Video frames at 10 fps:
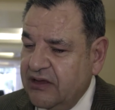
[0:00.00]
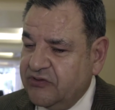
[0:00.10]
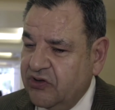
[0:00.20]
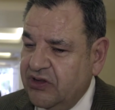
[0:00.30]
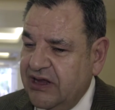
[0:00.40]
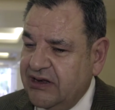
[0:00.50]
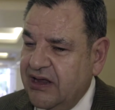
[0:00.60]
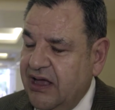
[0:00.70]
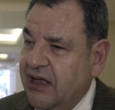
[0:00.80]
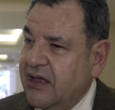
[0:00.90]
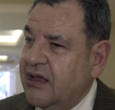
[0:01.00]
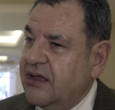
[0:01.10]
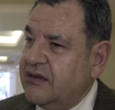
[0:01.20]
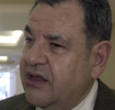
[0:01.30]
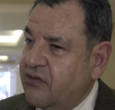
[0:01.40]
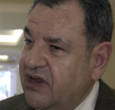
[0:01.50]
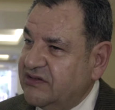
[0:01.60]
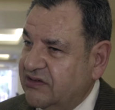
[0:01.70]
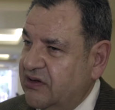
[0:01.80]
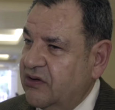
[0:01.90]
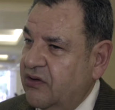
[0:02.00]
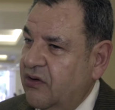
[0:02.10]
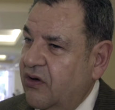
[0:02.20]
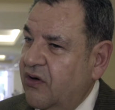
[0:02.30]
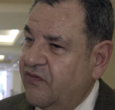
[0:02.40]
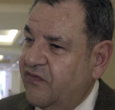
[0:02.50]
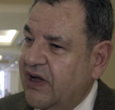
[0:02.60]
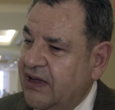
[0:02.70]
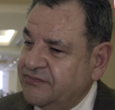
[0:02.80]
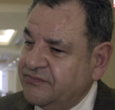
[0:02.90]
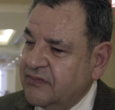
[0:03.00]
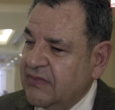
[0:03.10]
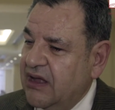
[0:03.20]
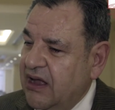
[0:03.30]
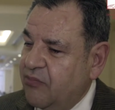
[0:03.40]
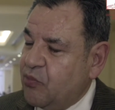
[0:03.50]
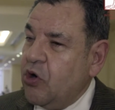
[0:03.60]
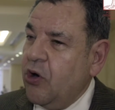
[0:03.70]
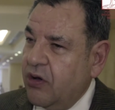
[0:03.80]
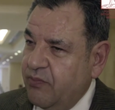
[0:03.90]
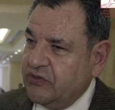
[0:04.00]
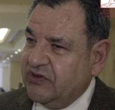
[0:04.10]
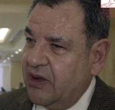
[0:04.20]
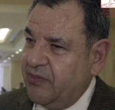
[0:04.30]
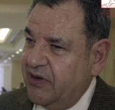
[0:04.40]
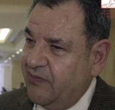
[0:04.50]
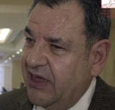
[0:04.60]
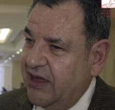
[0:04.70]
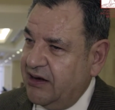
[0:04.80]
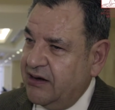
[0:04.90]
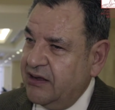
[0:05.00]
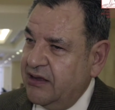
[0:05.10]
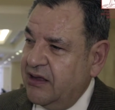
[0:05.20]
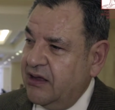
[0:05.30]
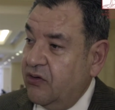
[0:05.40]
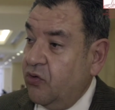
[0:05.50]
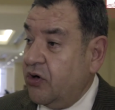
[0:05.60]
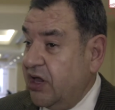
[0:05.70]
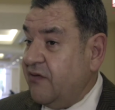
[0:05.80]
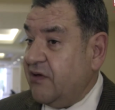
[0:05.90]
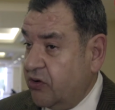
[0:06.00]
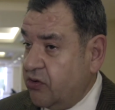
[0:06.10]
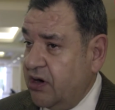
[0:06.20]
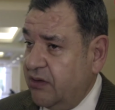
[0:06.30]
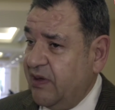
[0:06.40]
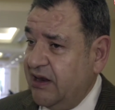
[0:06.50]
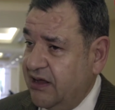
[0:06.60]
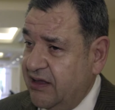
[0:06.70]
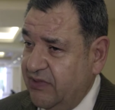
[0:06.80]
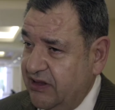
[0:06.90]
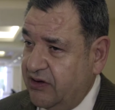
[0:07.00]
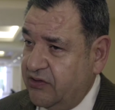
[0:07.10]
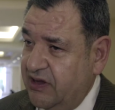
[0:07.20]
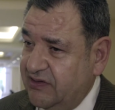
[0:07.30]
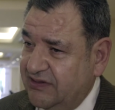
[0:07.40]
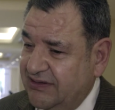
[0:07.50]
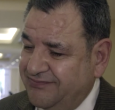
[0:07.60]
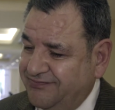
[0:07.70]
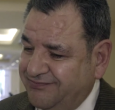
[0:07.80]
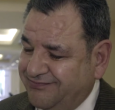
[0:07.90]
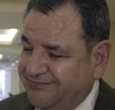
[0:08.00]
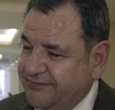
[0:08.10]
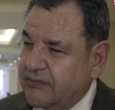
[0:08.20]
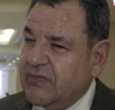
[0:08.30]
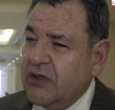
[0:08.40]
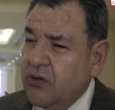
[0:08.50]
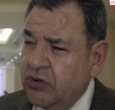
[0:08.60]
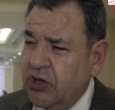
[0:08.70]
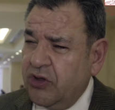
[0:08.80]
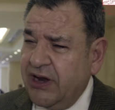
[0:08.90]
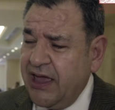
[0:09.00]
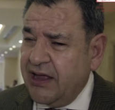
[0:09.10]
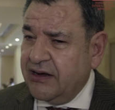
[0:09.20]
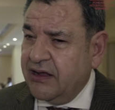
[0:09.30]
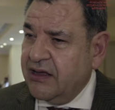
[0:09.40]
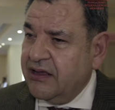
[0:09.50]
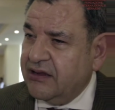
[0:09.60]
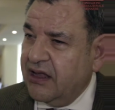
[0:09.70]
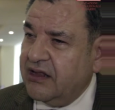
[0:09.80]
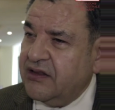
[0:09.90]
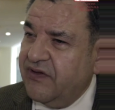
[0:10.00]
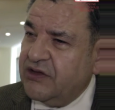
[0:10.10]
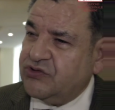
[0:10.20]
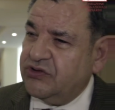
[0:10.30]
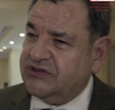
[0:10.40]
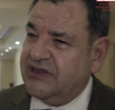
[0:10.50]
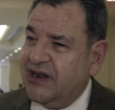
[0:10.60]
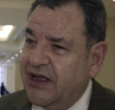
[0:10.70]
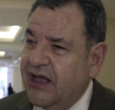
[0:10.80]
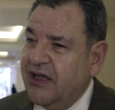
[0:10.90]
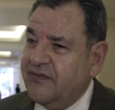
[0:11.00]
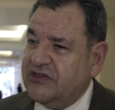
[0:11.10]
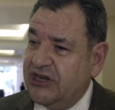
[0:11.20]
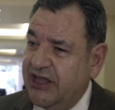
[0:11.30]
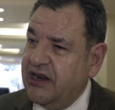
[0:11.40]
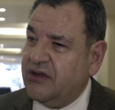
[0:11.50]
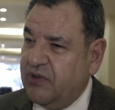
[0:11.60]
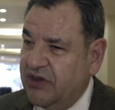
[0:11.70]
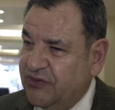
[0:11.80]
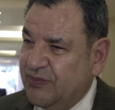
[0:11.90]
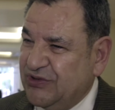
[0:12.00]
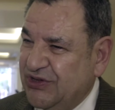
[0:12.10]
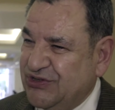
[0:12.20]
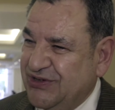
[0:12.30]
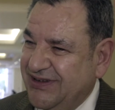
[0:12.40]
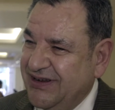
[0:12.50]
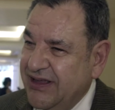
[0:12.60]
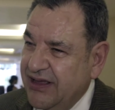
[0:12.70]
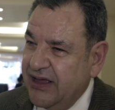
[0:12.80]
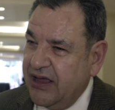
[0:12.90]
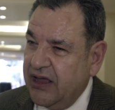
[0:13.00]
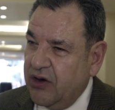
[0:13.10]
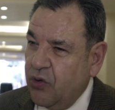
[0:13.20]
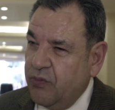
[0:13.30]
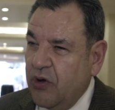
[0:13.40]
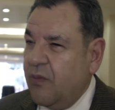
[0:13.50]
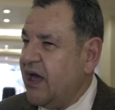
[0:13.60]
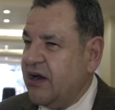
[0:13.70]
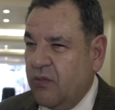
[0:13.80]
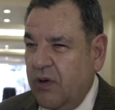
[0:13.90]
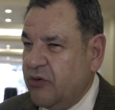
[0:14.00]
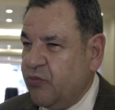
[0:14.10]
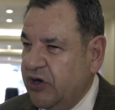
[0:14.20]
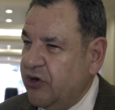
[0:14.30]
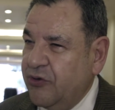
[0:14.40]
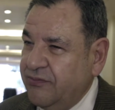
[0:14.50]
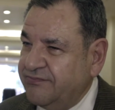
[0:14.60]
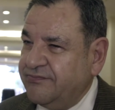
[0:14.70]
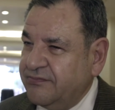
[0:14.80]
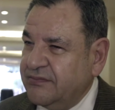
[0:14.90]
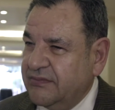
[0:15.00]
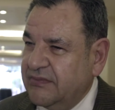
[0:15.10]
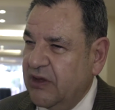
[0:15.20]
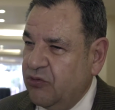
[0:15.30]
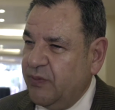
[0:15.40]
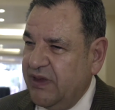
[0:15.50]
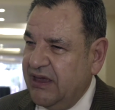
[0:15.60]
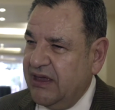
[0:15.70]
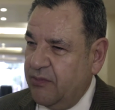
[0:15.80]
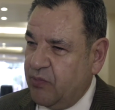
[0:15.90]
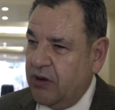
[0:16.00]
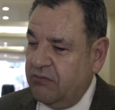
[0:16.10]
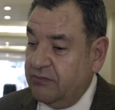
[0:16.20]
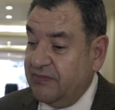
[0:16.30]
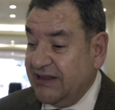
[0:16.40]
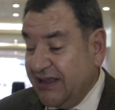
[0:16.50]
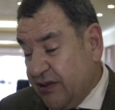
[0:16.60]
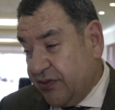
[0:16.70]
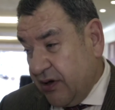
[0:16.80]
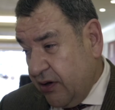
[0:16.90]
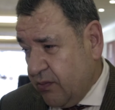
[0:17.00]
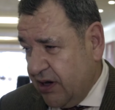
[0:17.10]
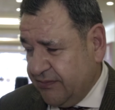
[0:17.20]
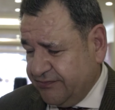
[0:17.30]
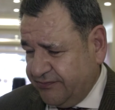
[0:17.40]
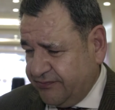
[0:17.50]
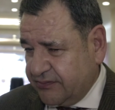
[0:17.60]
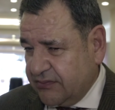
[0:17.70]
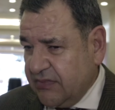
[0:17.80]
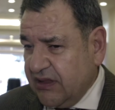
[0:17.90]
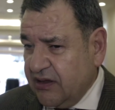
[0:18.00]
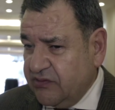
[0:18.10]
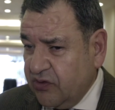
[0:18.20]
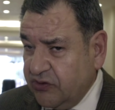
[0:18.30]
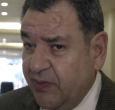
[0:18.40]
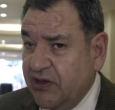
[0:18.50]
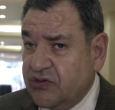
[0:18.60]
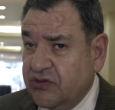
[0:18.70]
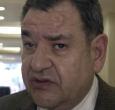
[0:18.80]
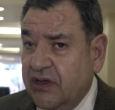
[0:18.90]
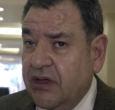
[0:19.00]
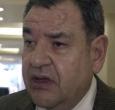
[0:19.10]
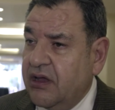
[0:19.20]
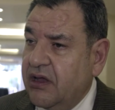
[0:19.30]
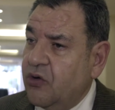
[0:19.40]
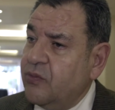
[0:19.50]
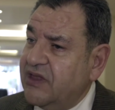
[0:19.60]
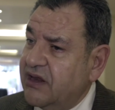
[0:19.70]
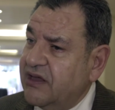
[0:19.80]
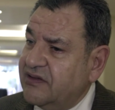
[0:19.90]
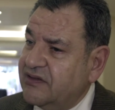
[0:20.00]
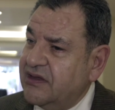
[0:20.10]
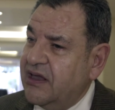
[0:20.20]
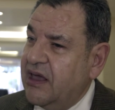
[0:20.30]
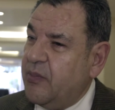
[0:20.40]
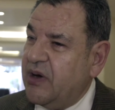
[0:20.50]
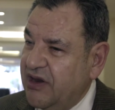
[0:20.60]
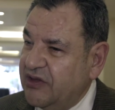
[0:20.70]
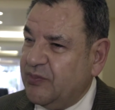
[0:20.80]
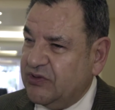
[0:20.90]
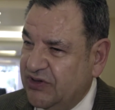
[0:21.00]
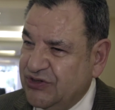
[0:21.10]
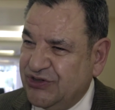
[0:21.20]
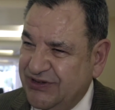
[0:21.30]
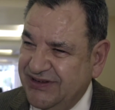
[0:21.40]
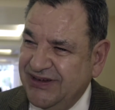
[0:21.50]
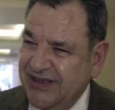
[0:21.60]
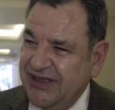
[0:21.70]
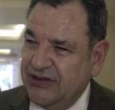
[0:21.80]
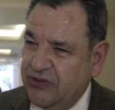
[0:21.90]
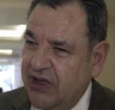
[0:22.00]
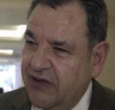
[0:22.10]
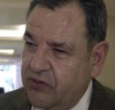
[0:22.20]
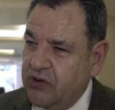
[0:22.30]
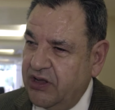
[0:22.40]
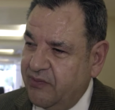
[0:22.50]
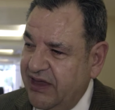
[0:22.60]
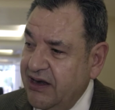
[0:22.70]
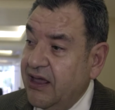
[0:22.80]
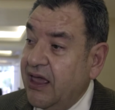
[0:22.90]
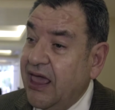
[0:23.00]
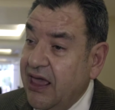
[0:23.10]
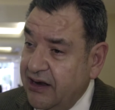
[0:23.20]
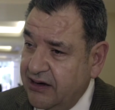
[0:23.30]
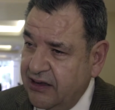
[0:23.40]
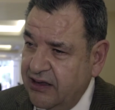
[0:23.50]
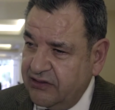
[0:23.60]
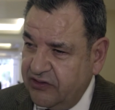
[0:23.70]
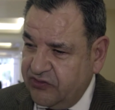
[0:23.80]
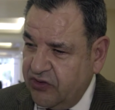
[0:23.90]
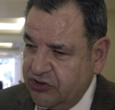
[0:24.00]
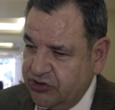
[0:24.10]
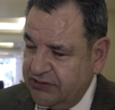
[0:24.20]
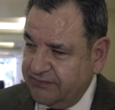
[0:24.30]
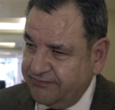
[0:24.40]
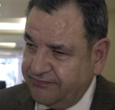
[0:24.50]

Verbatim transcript: so that uh, the risk of uh, uh, prolonged postoperative pain or even chronic pain can be decreased. On the other hand, there are individuals that have genetic predisposition, yeah, in whom no matter what we do, there will be a problem. And then the third one is those patients in whom there is a predisposition to have chronic pain, and the surgeon